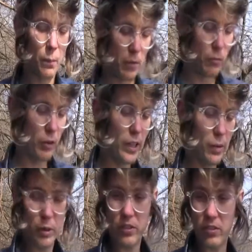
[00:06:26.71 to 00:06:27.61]
But fill
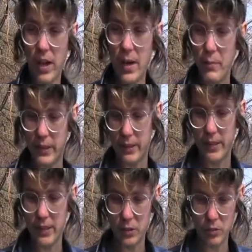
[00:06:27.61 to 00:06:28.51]
it with some
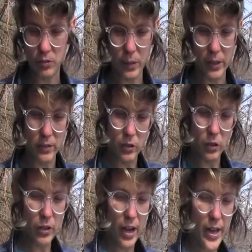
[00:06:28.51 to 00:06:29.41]
materials from here. So
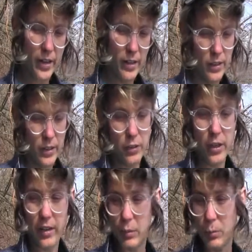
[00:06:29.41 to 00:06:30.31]
you could
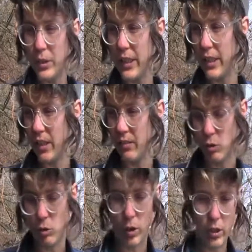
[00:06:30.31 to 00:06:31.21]
have debris, you could have
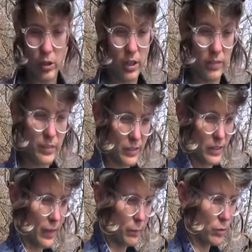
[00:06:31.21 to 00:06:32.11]
soil, you could have
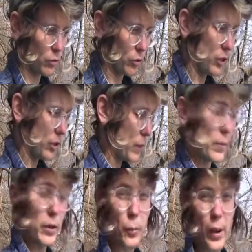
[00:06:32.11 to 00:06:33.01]
different types of soil.
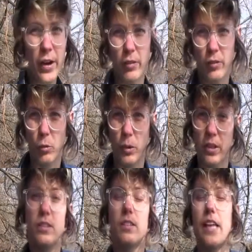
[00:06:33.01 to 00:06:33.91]
Maybe you're by a river where
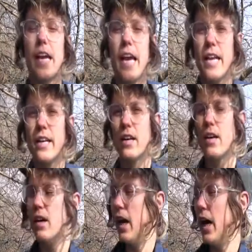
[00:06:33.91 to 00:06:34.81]
there's sand,
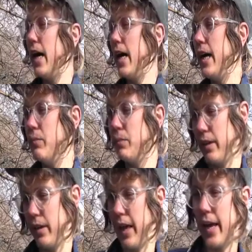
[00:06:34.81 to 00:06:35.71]

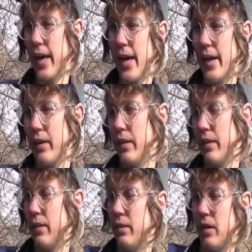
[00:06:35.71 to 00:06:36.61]
and
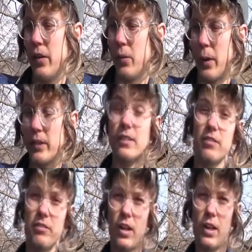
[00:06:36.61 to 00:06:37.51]
other parts
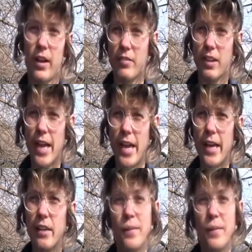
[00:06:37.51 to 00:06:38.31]
have a lot of clay.